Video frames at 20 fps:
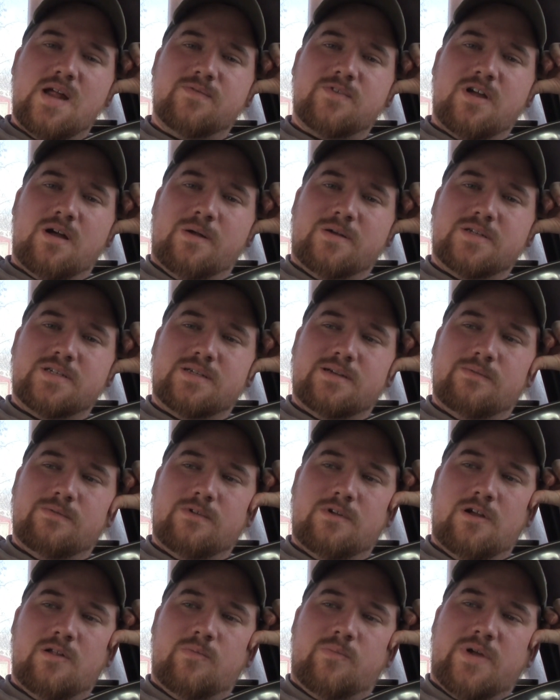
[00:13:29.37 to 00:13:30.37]
I've talked to
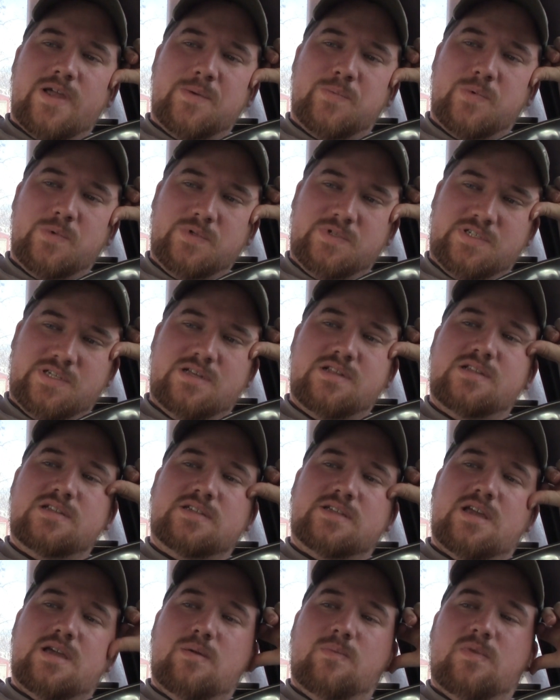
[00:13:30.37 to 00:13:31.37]
several other people that said the
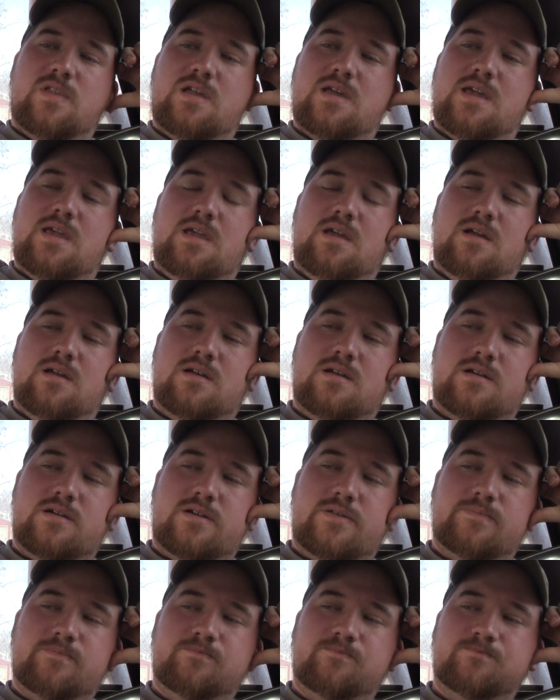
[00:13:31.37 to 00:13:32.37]
same thing
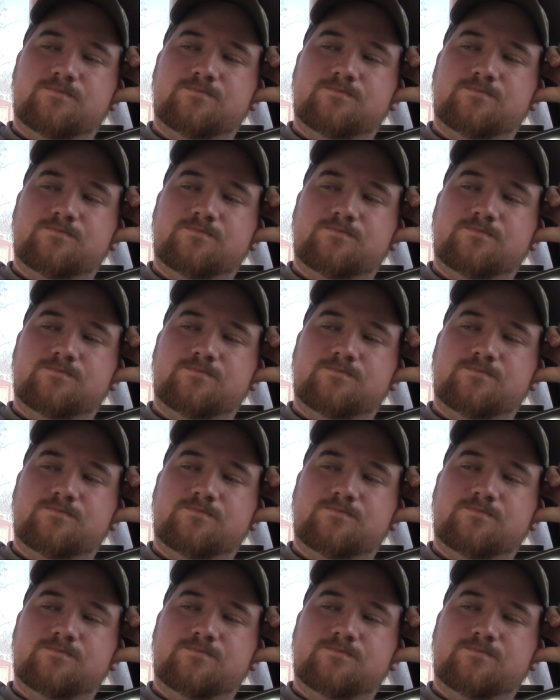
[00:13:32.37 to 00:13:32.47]
um,